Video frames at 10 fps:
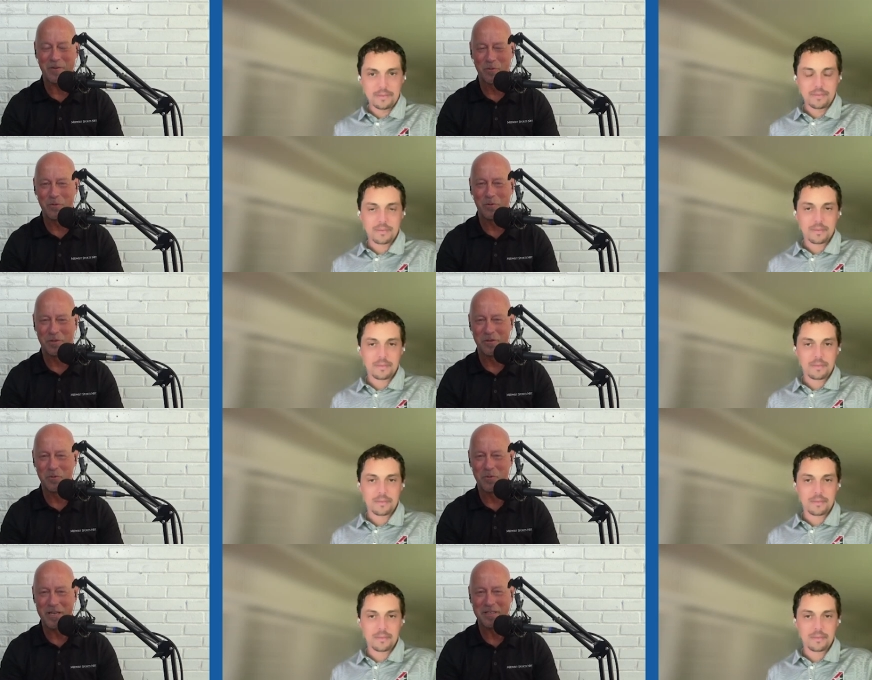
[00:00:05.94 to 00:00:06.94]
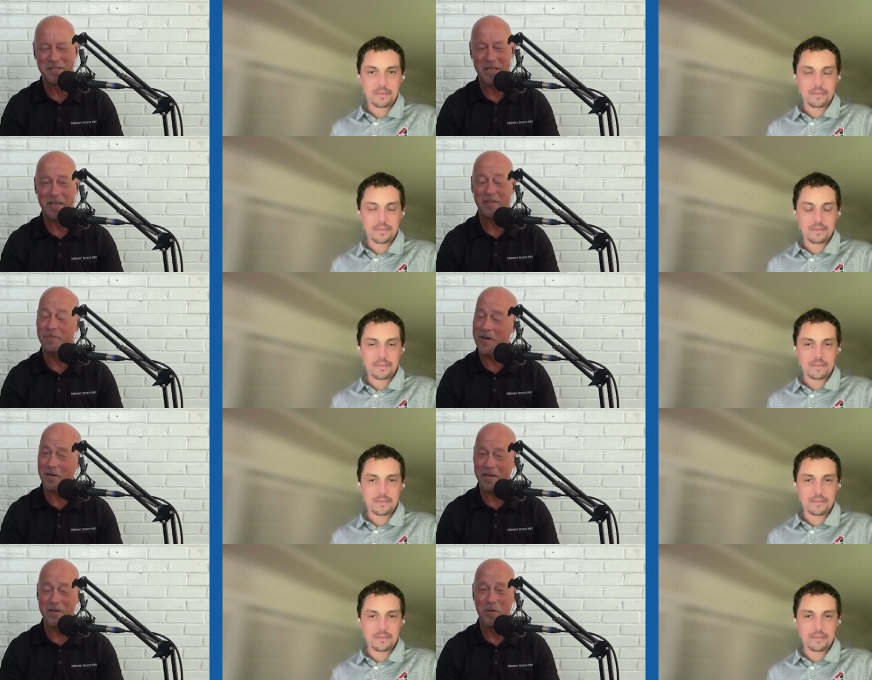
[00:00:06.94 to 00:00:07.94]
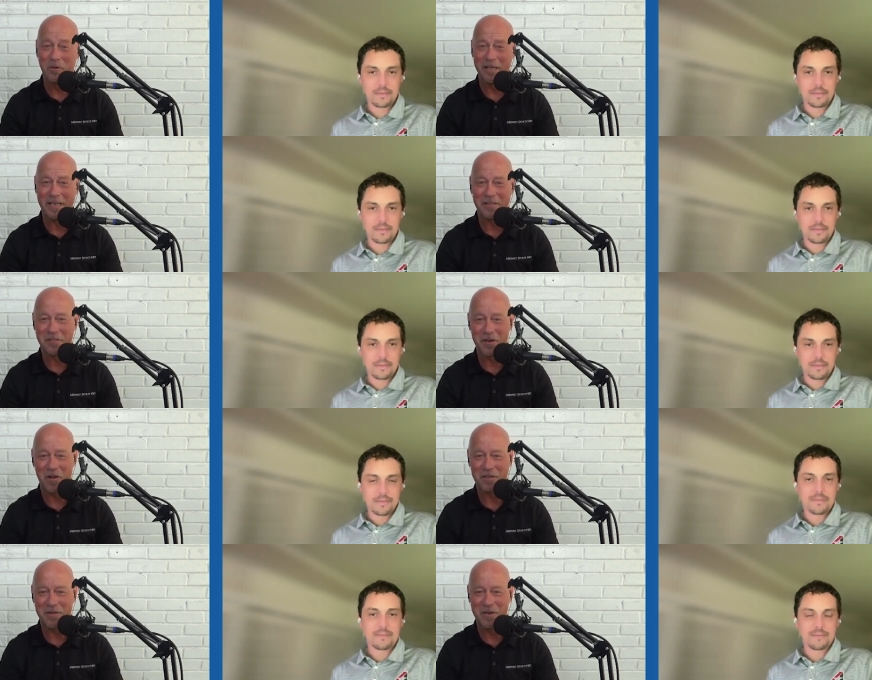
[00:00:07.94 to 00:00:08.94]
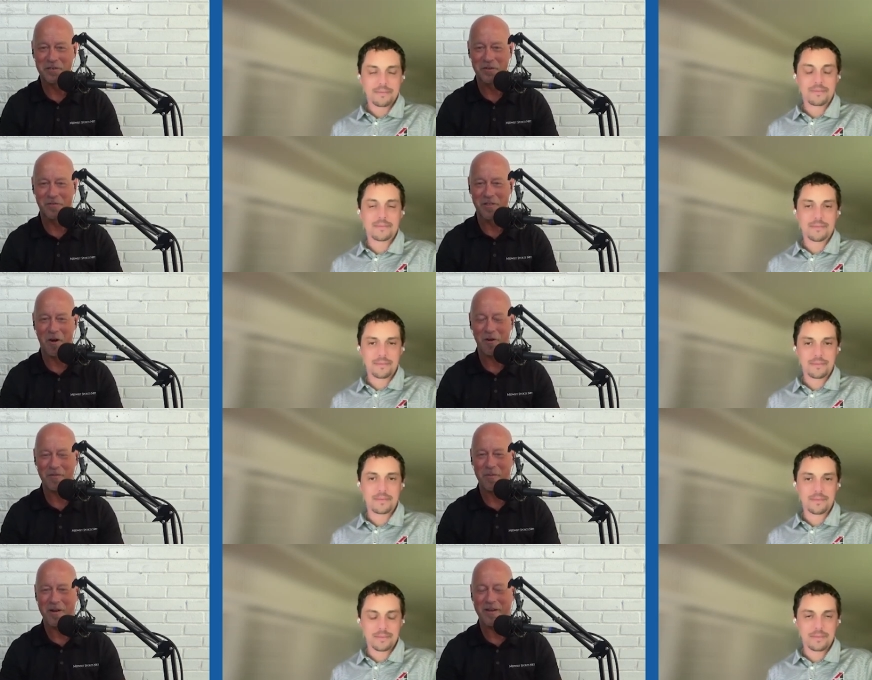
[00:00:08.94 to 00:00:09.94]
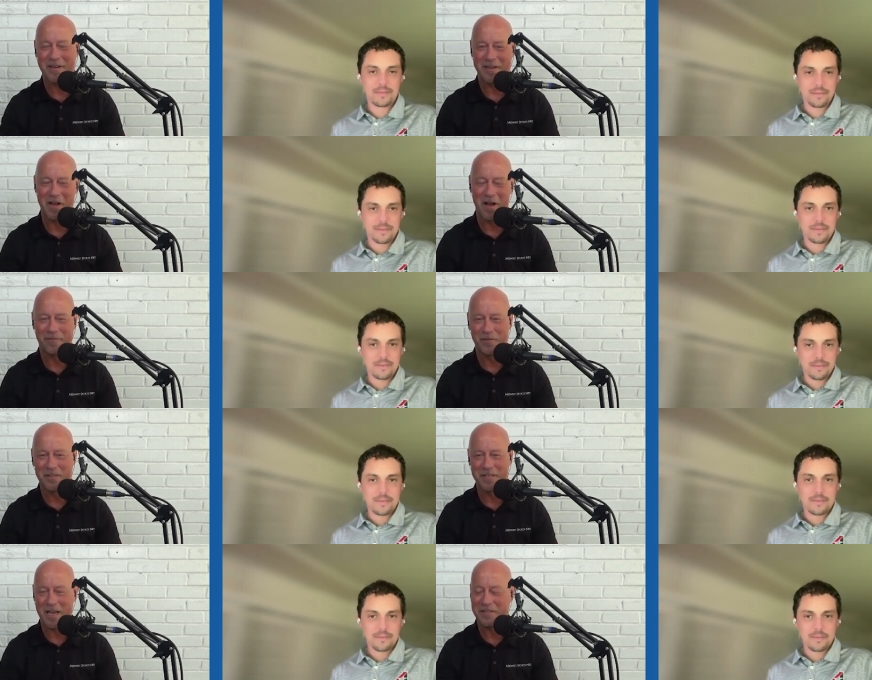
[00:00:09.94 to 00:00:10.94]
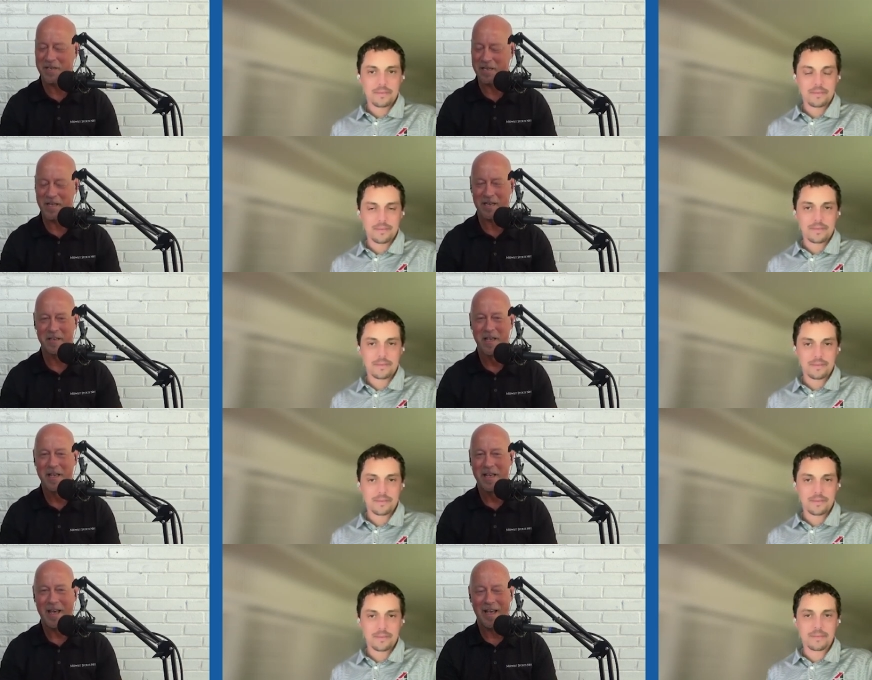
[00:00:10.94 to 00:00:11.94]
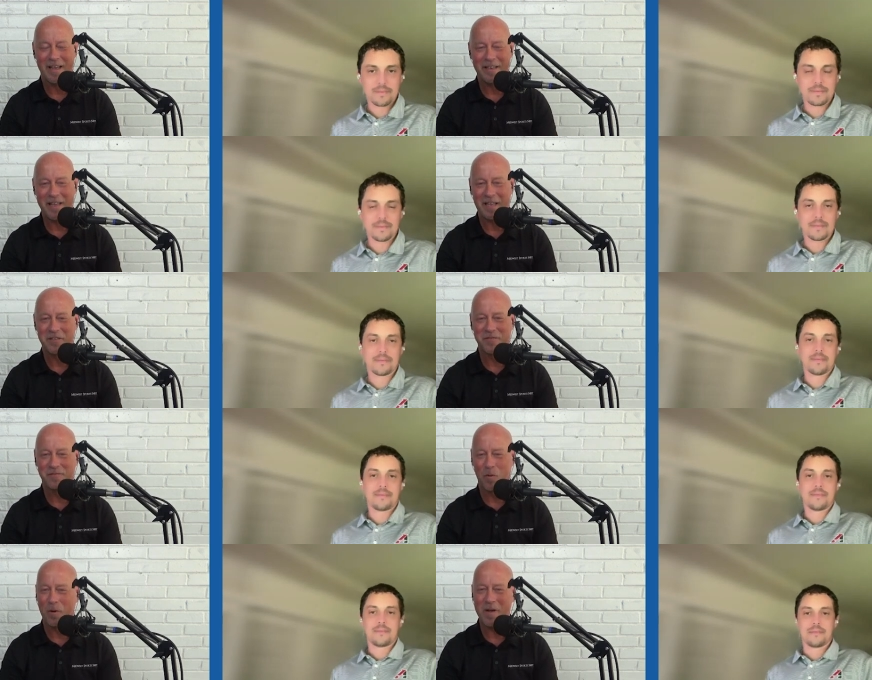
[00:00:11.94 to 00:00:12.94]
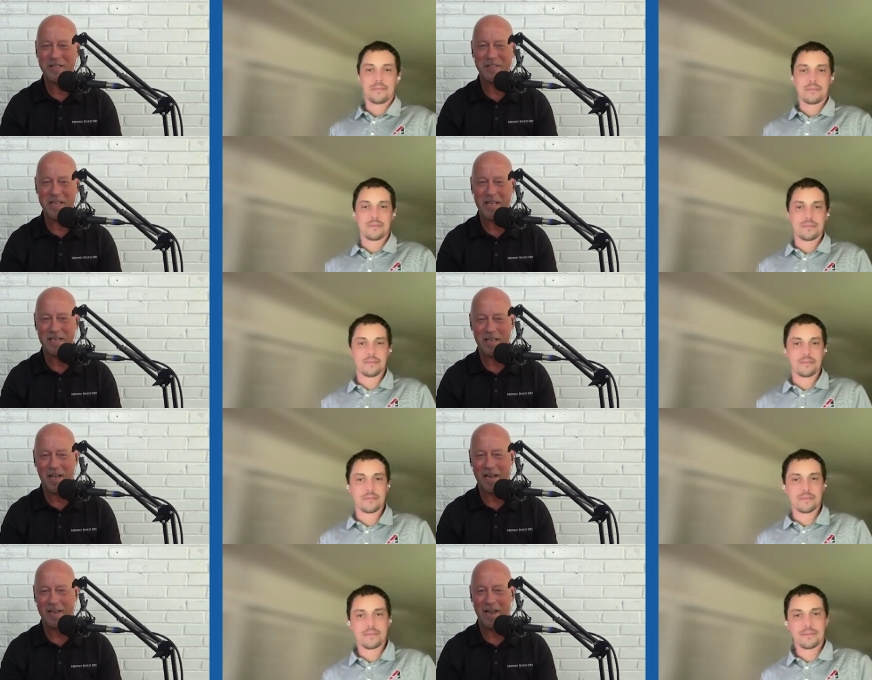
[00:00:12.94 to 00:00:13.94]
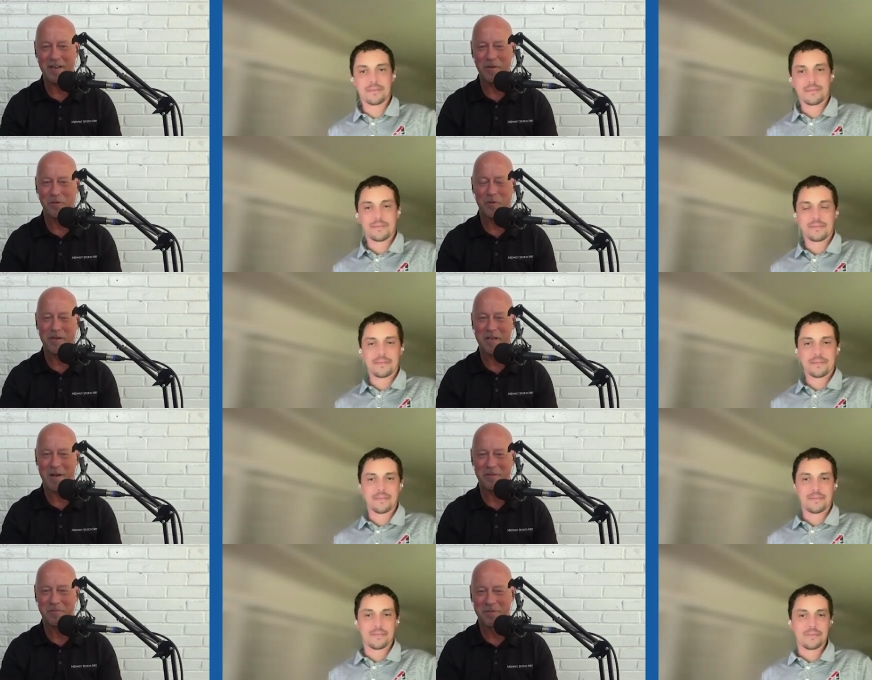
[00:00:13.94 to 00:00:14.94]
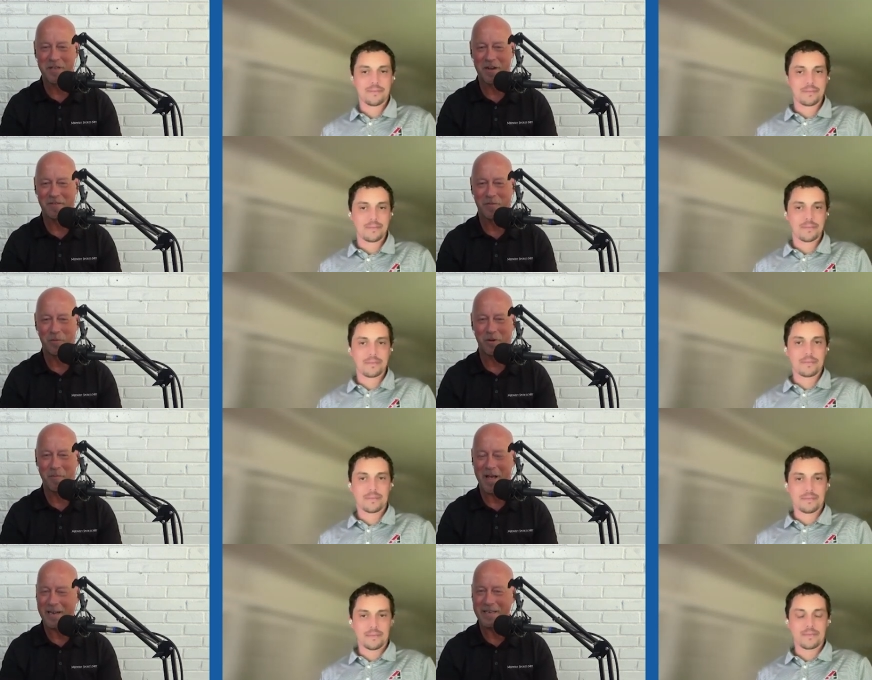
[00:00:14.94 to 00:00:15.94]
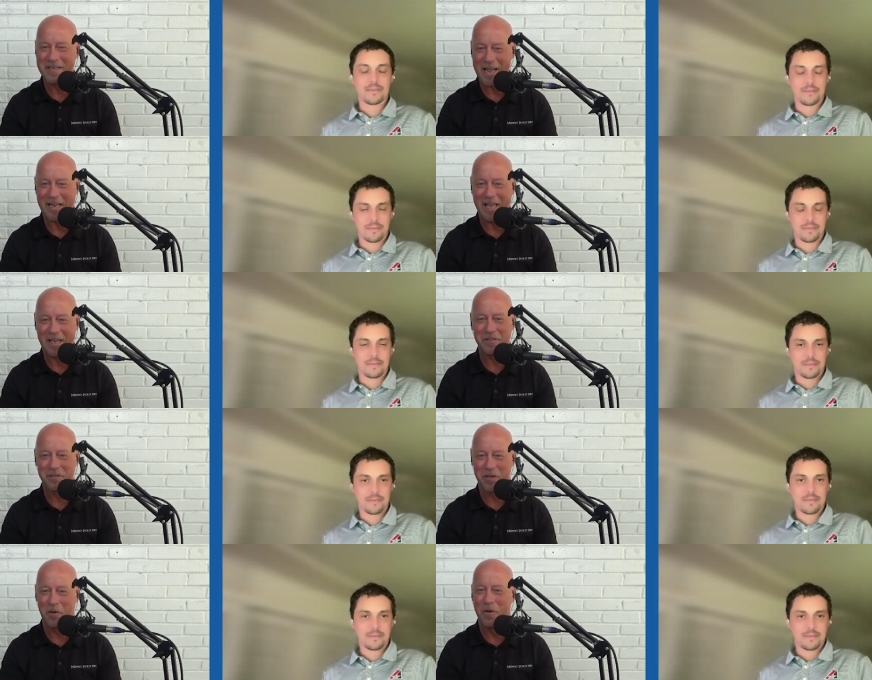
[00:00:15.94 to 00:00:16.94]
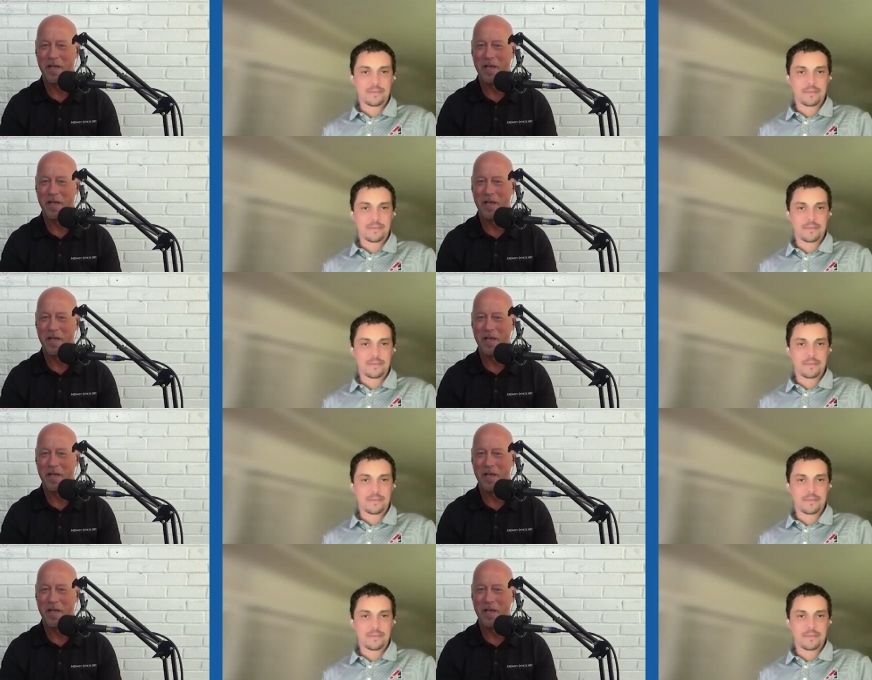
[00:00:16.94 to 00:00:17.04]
Speaker 1: Rule, who is the fairly newly installed commissioner for the Heart of America Conference. I say that uh, it's four months in. I, I, know Lori Thomas was there for about a decade, so